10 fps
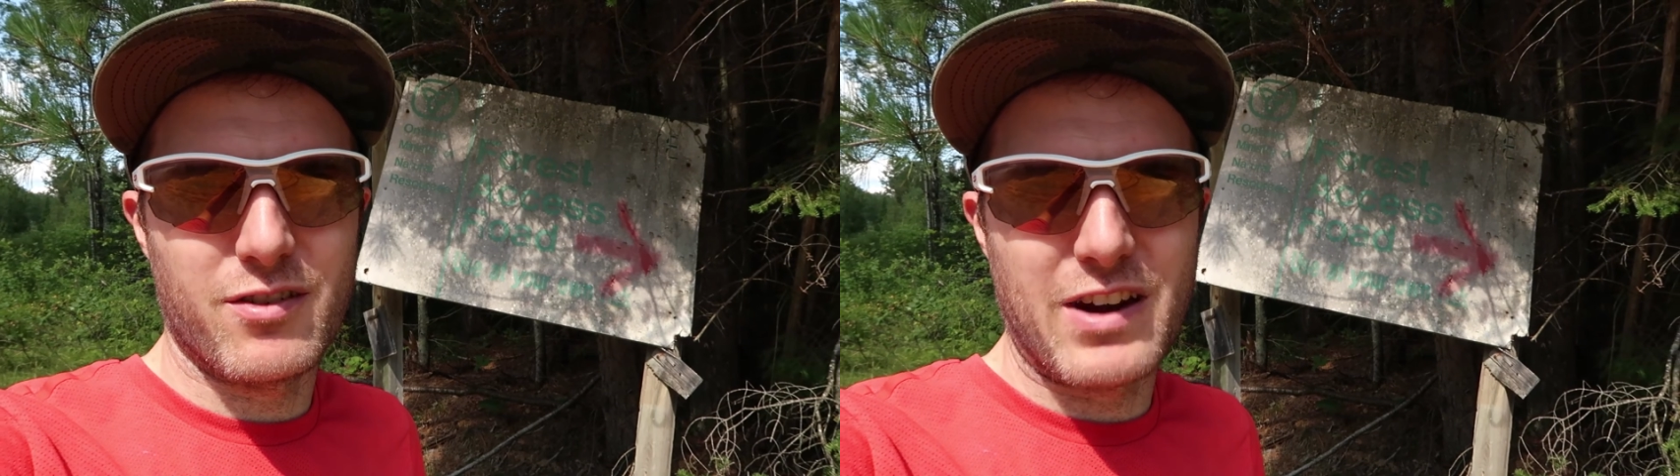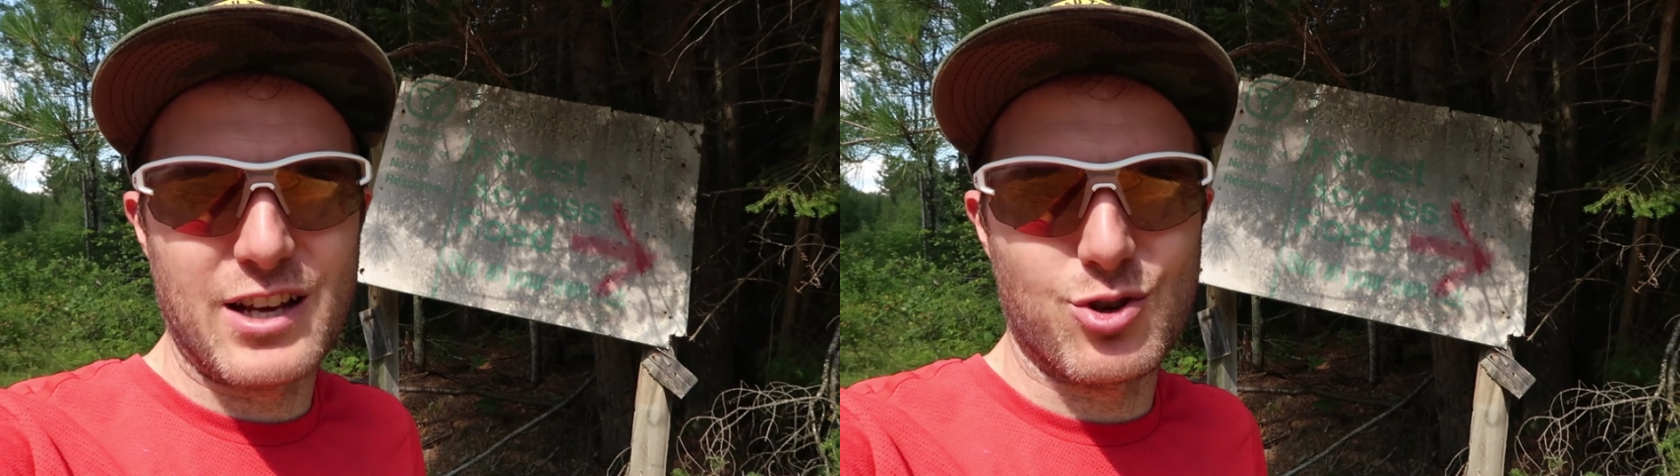
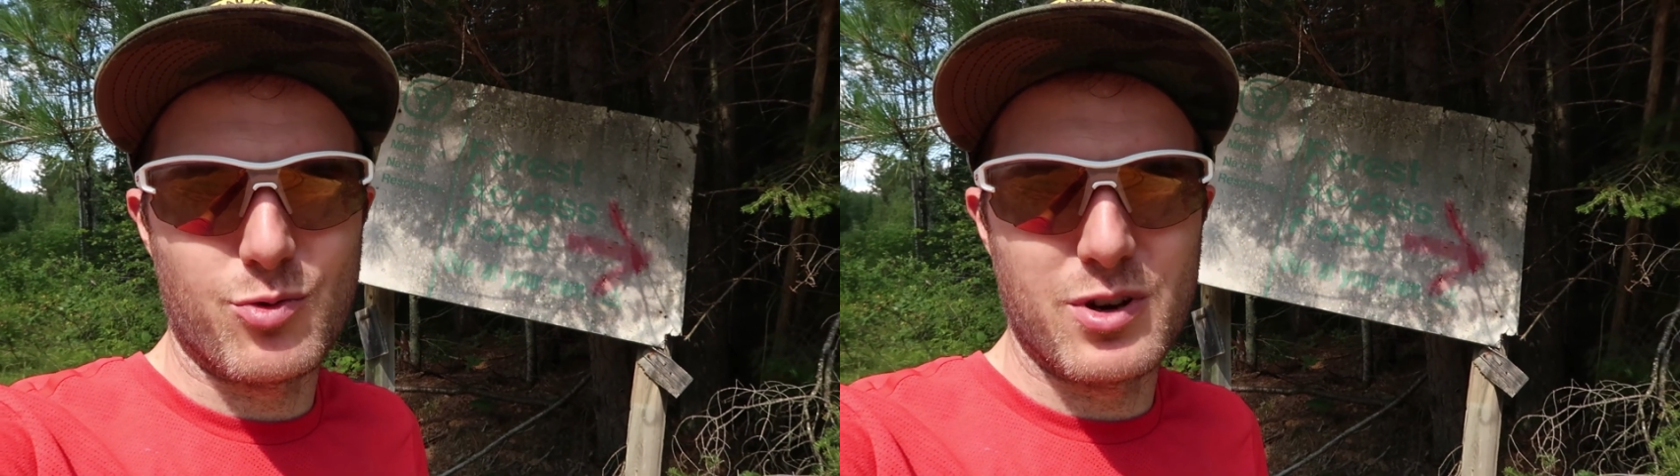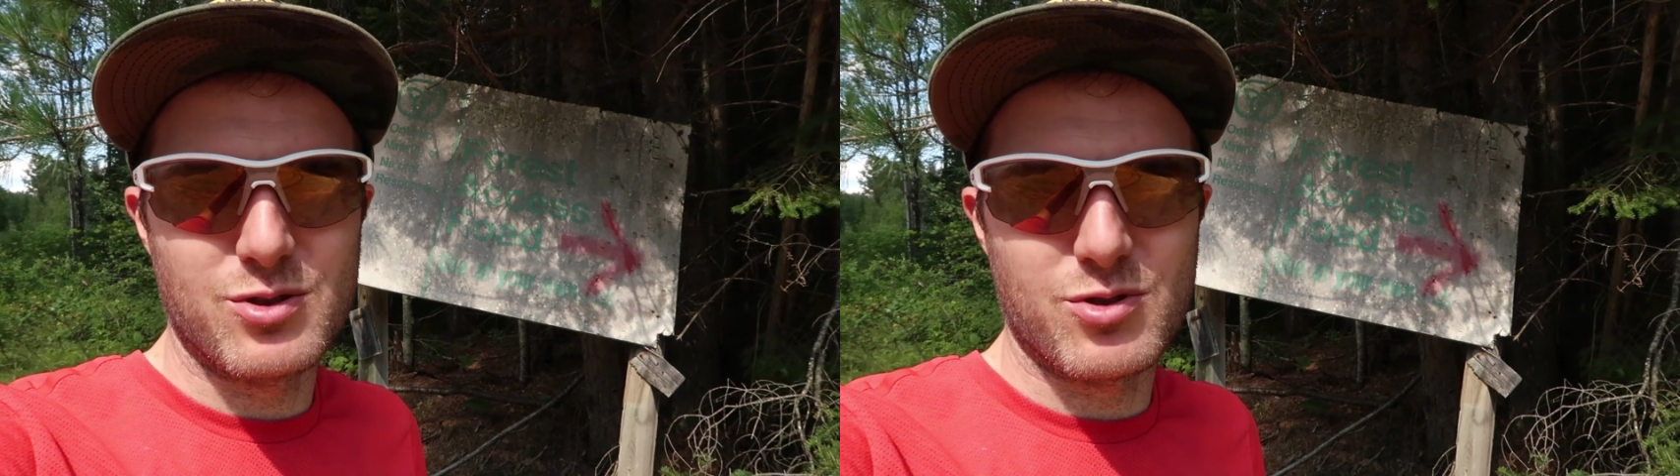of Natural
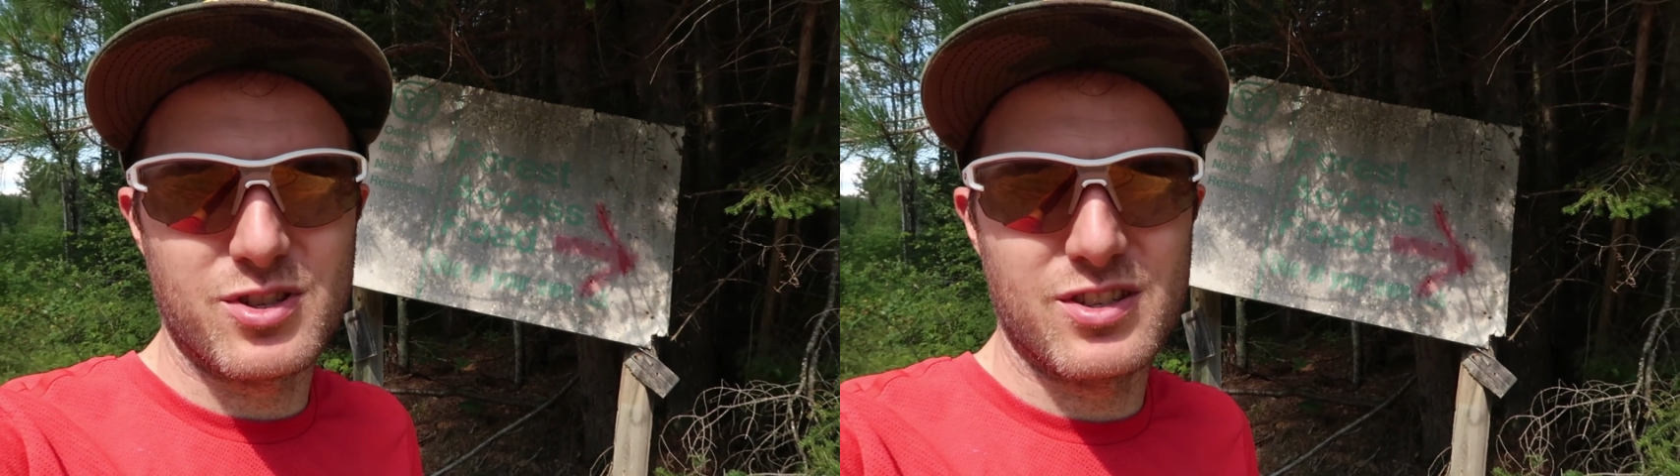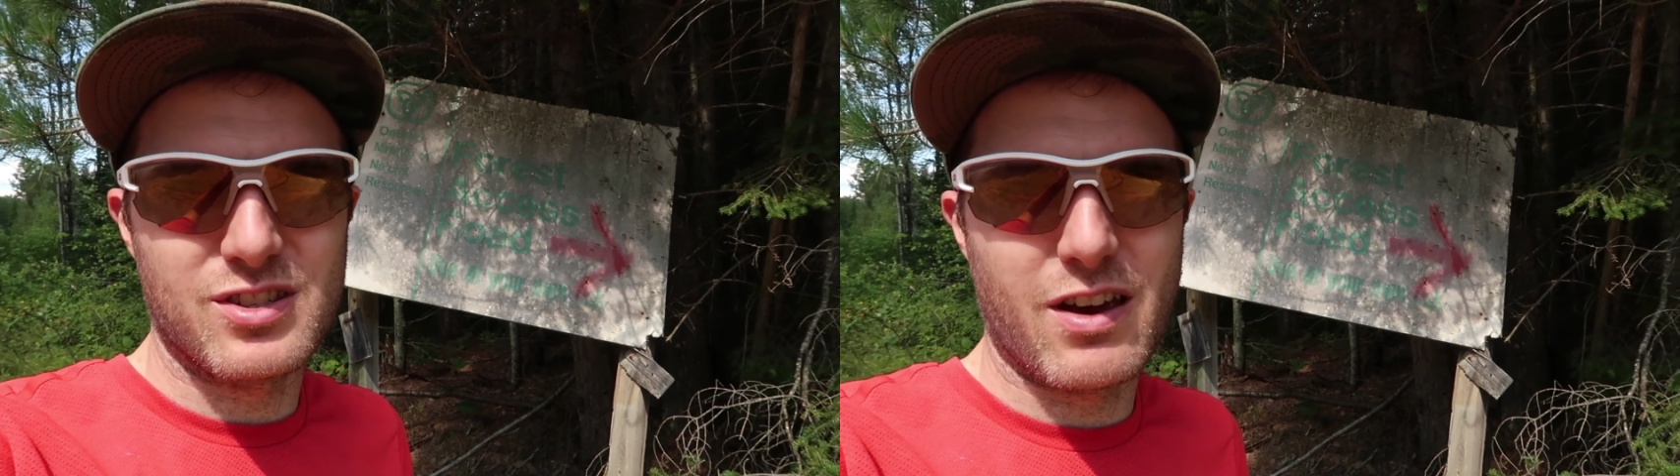
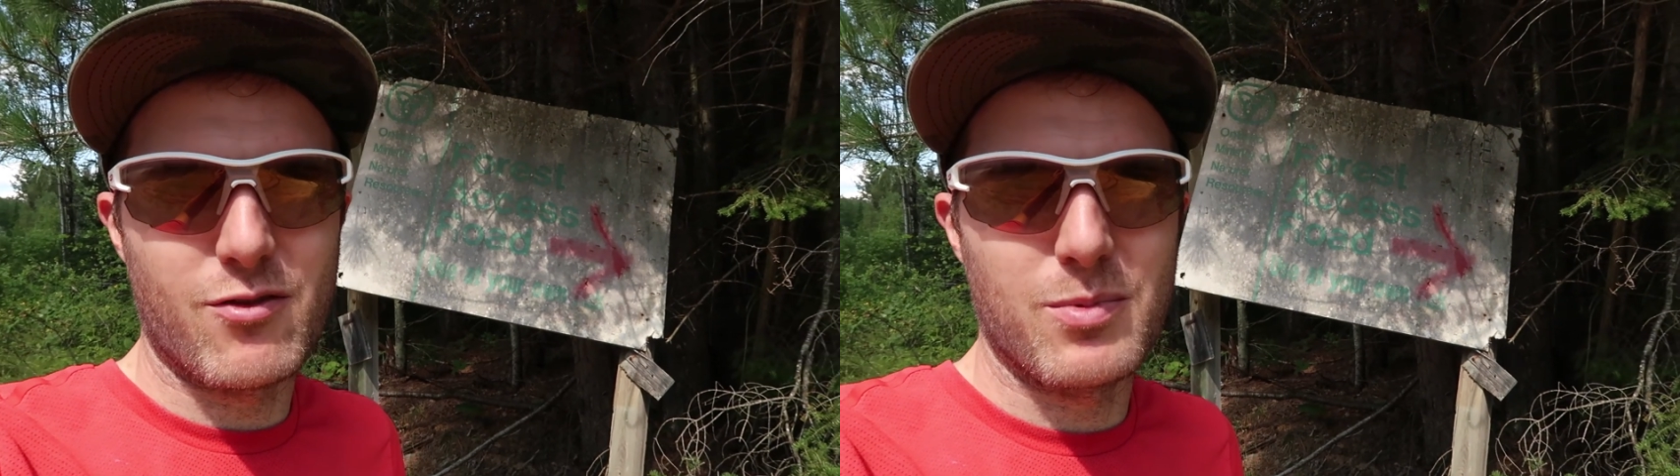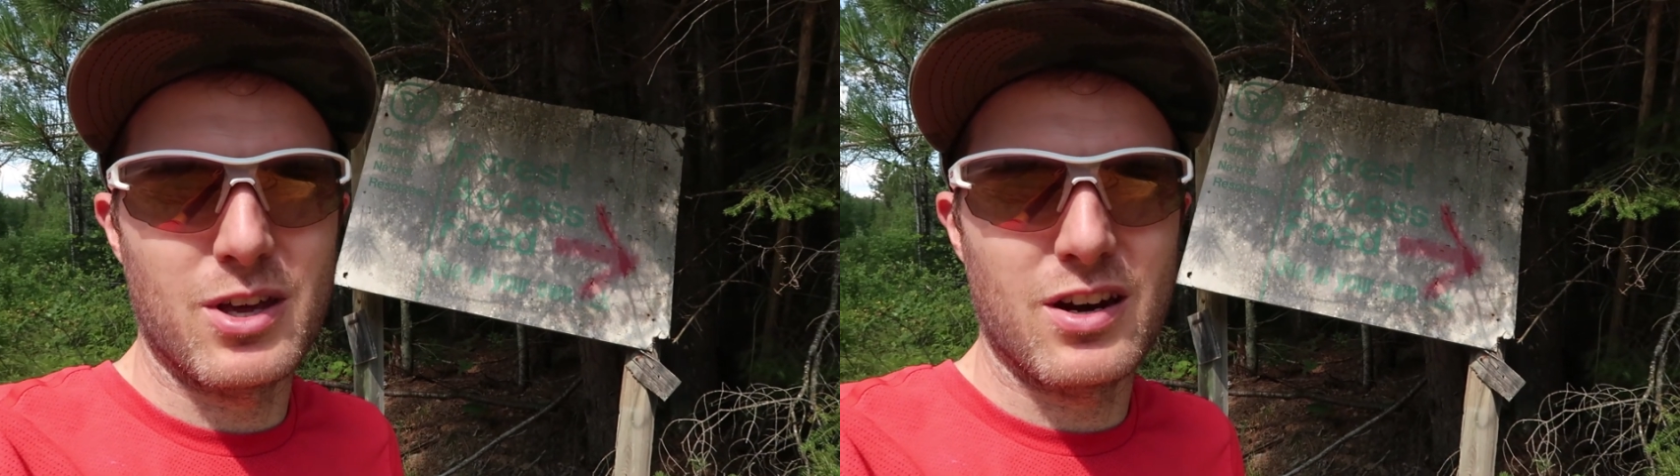Resources
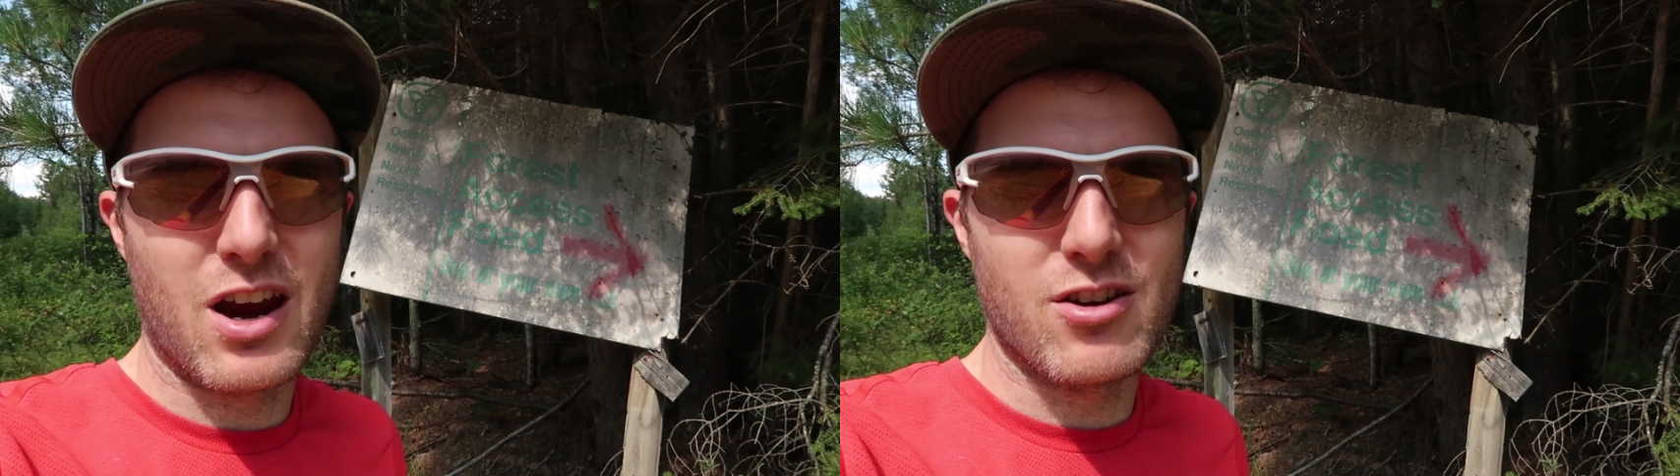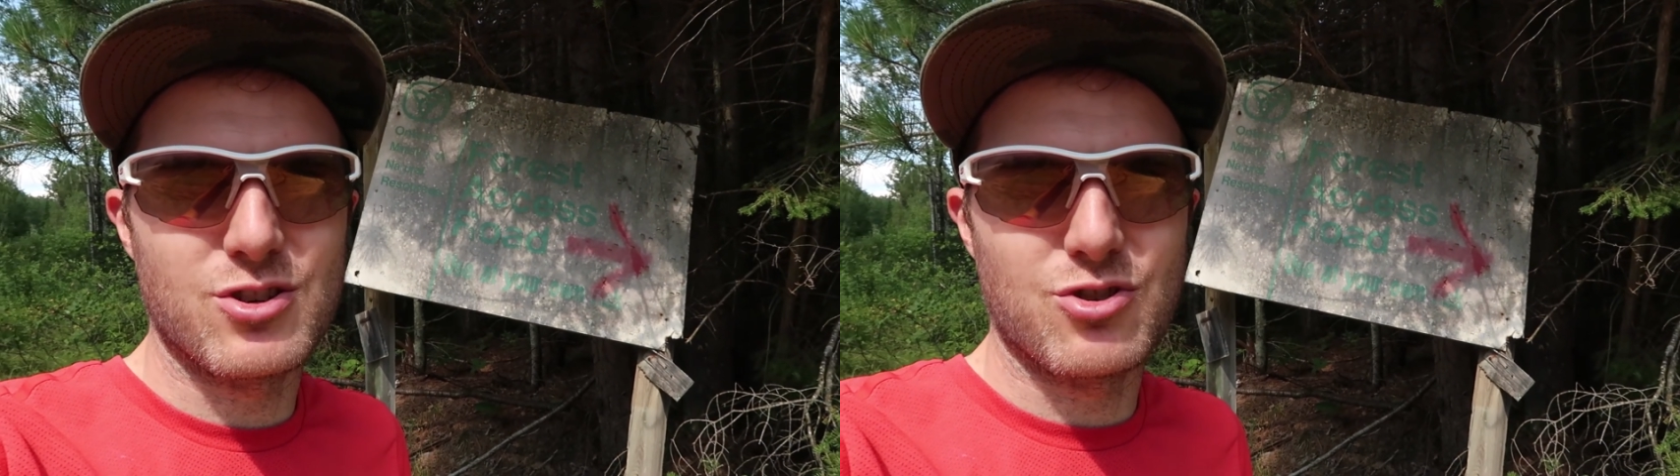government
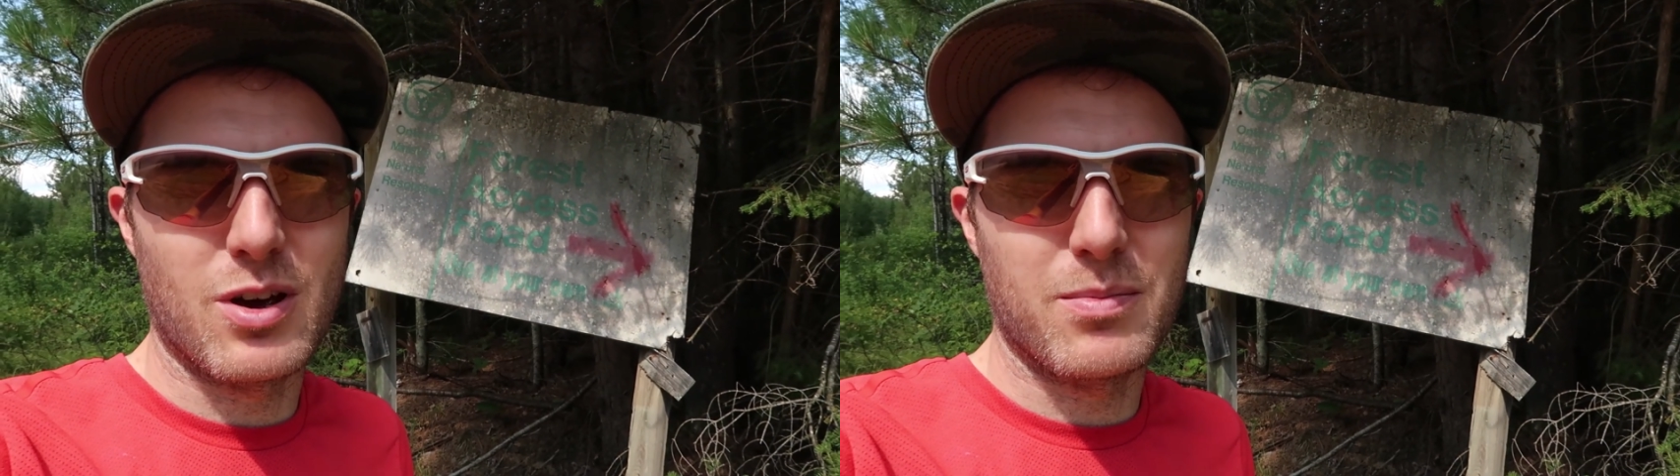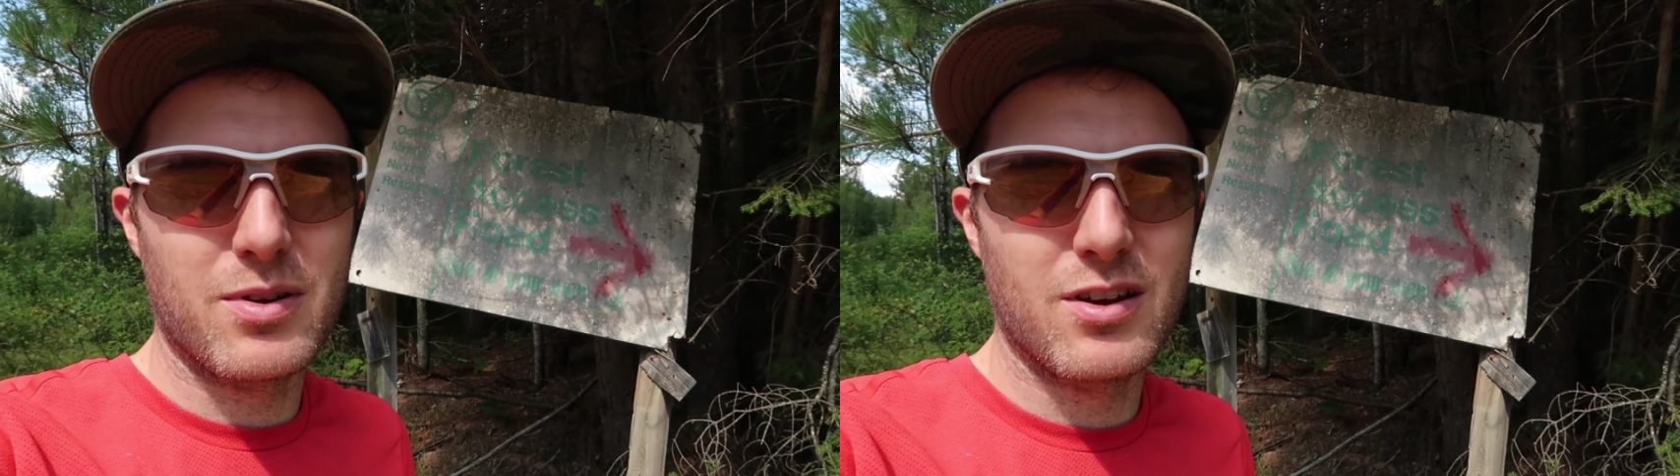airstrip